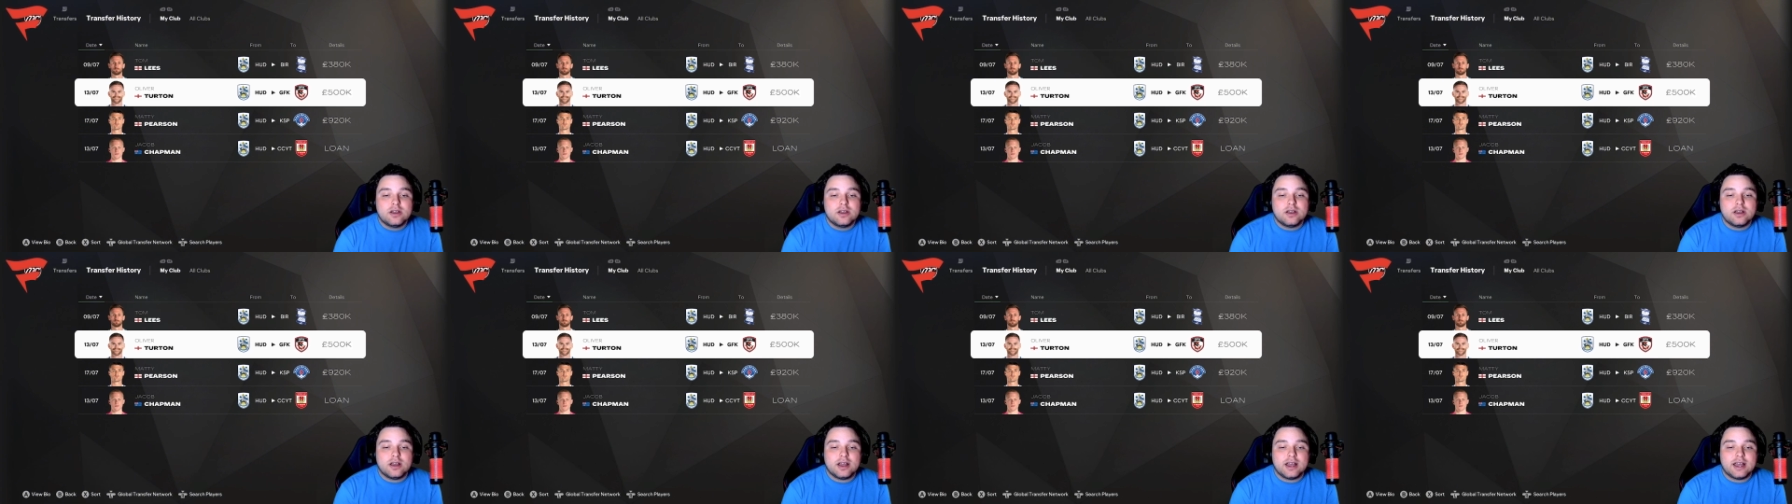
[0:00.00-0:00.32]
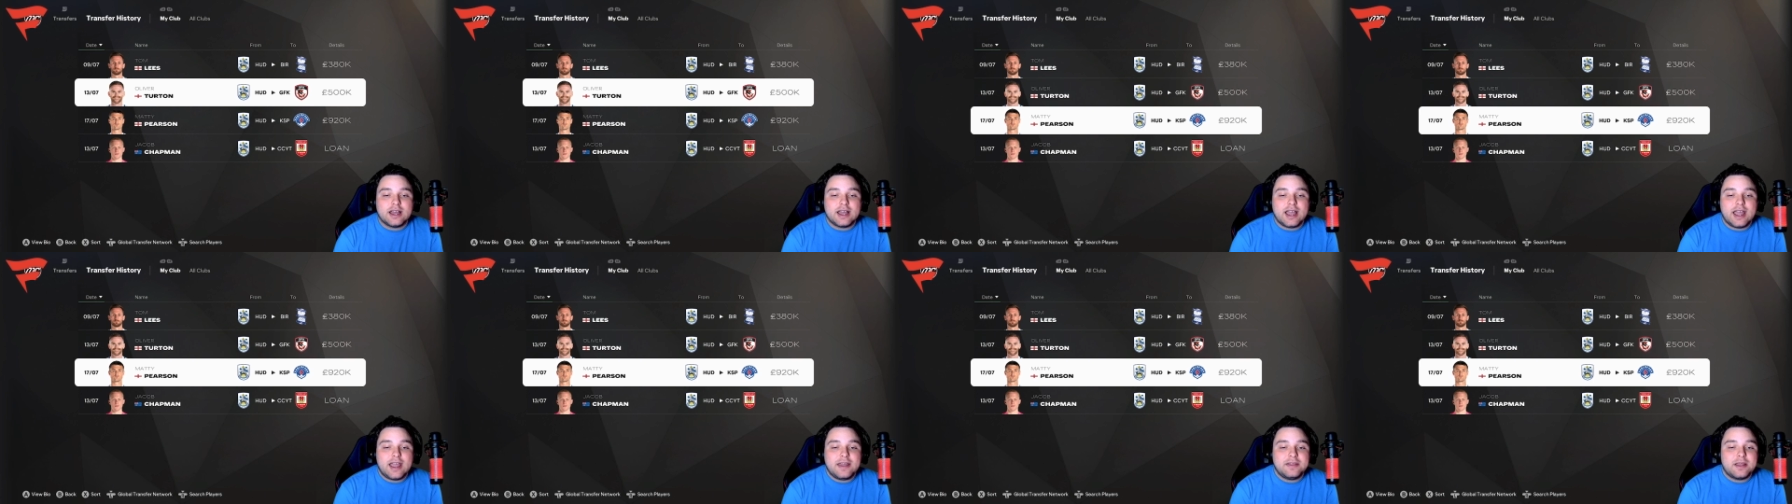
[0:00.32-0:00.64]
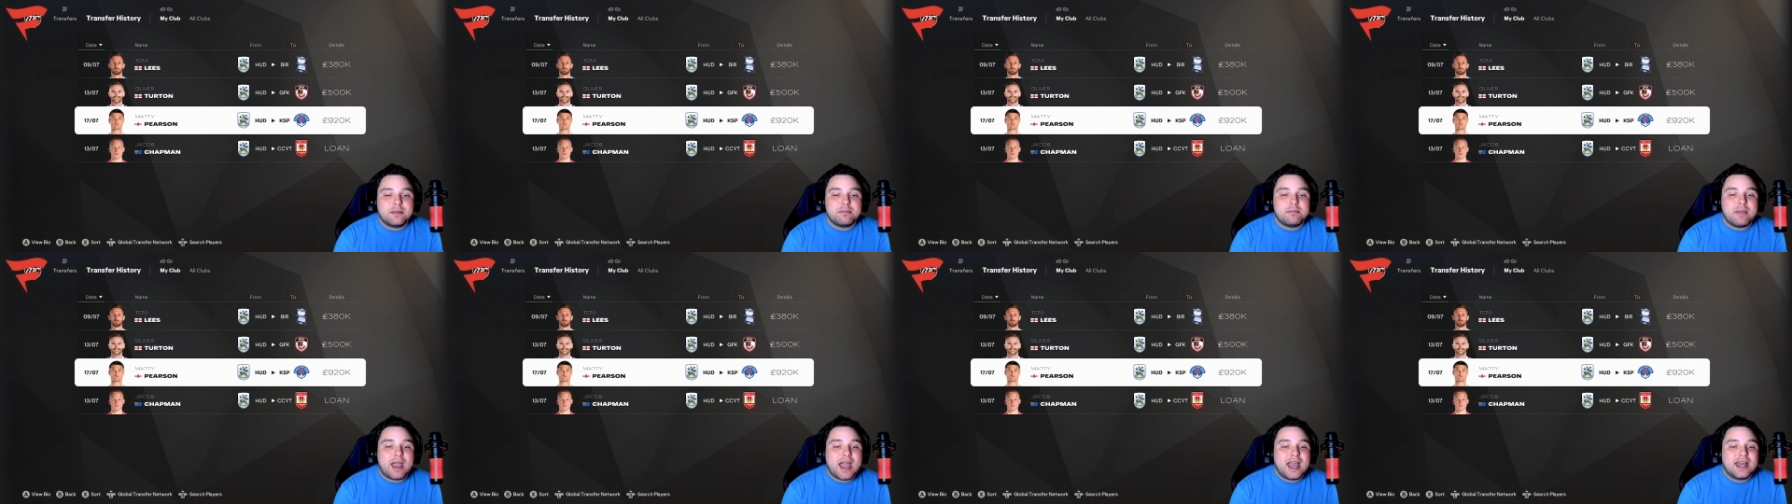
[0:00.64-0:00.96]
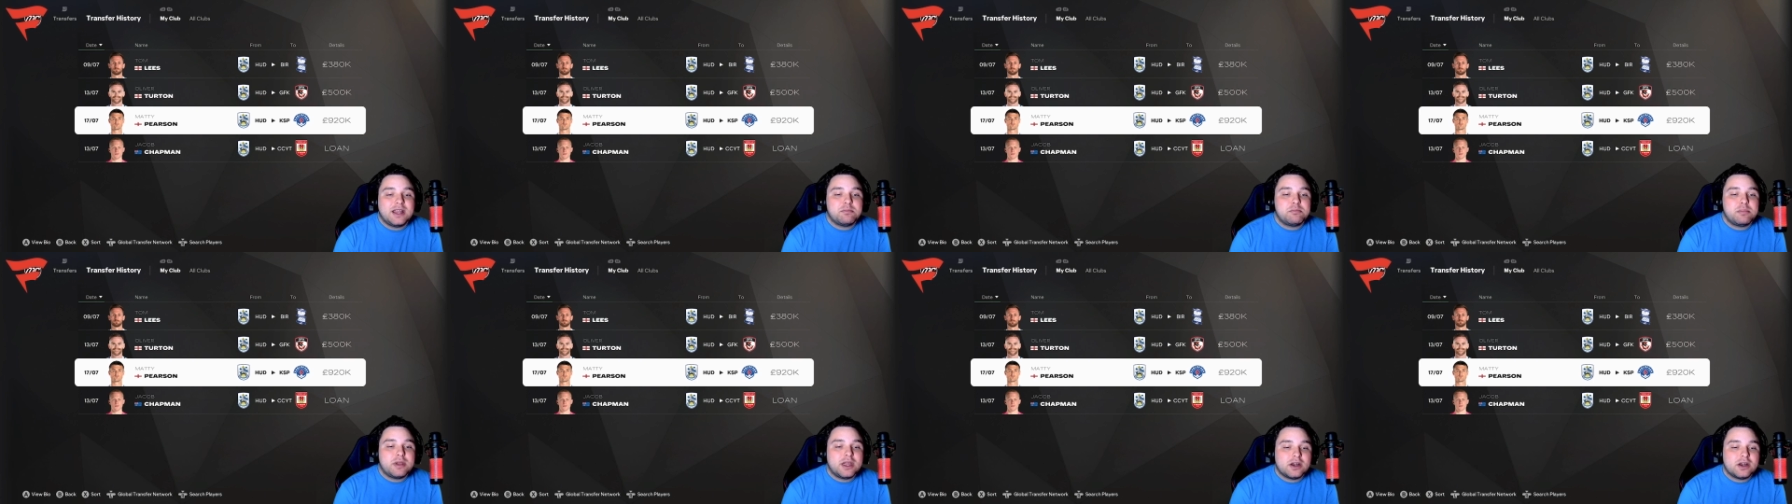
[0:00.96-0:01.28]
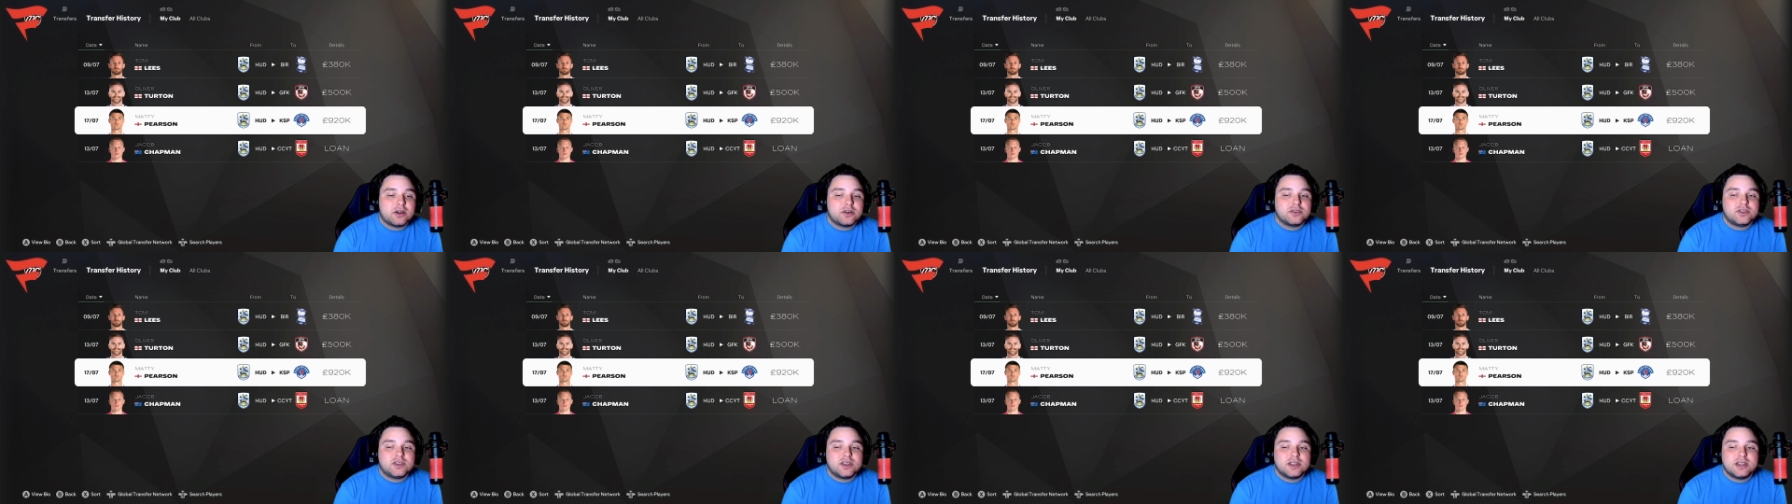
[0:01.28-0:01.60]
And then Matty
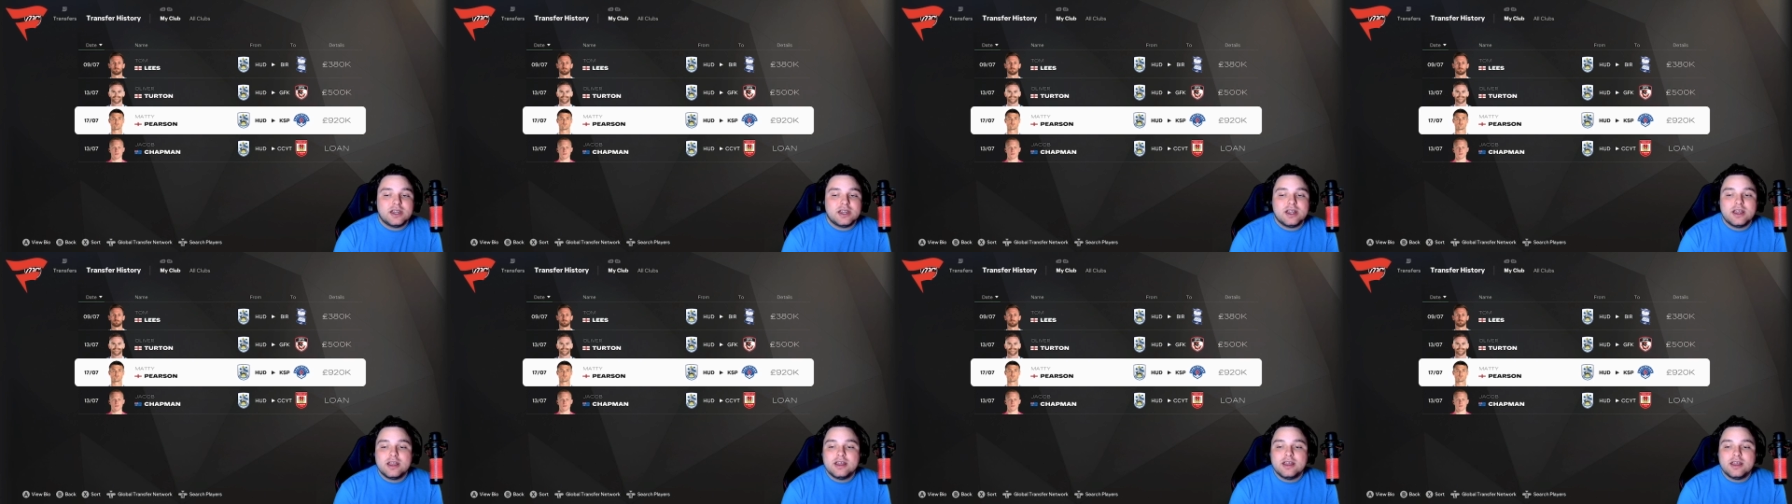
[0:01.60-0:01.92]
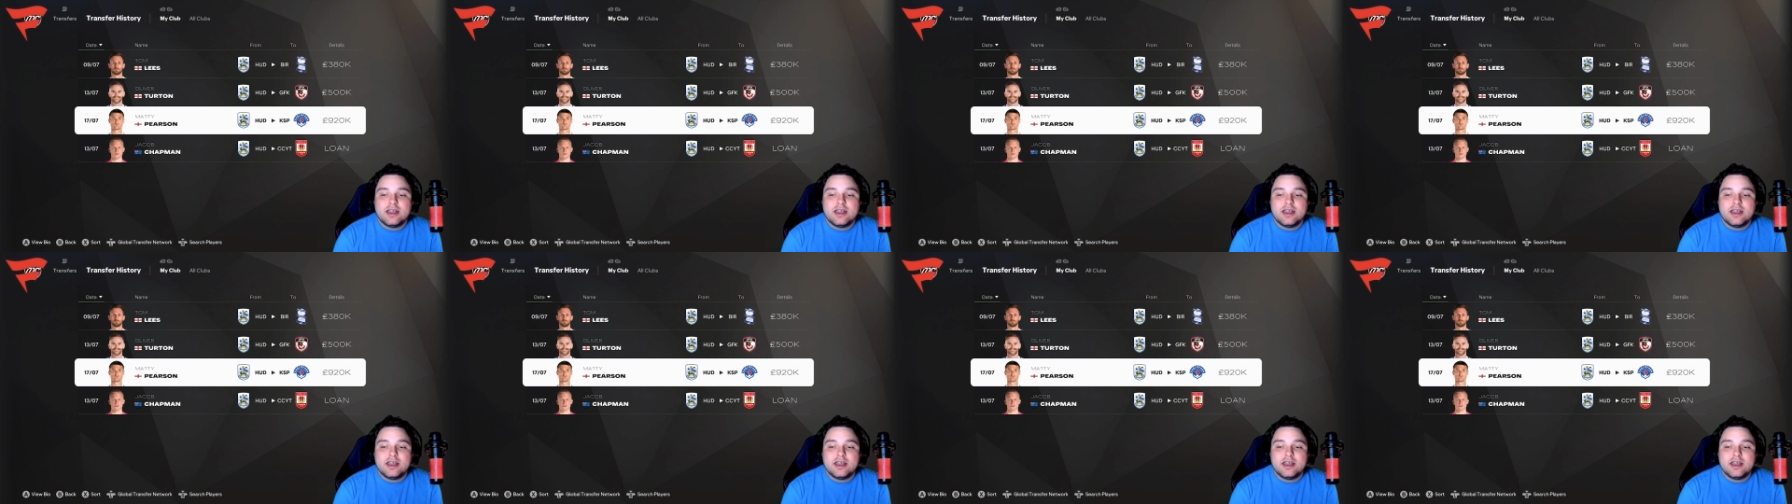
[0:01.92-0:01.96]
Pearson